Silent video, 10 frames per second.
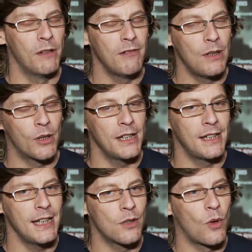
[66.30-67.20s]
We really wanted
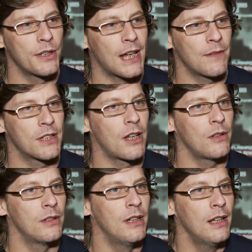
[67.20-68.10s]
each one to have its
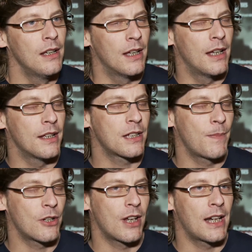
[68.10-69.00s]
own
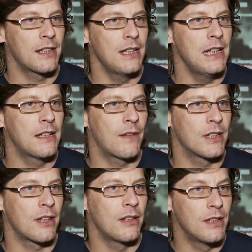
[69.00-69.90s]
specialities, have
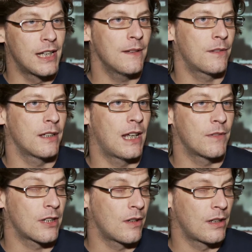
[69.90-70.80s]
its own gifts and have
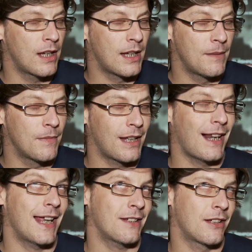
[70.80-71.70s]
its own
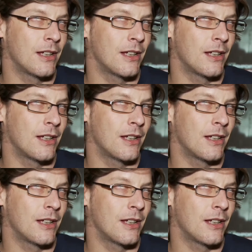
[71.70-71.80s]
class